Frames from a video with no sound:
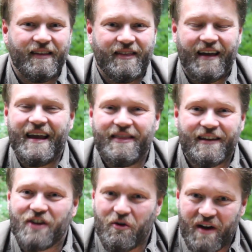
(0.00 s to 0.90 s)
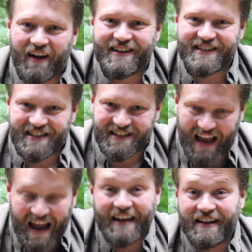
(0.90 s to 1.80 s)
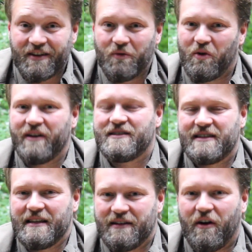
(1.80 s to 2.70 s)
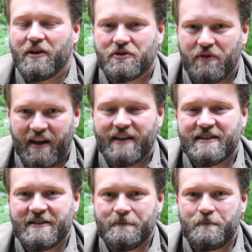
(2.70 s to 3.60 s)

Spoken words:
They either don't understand what instinctive archery is,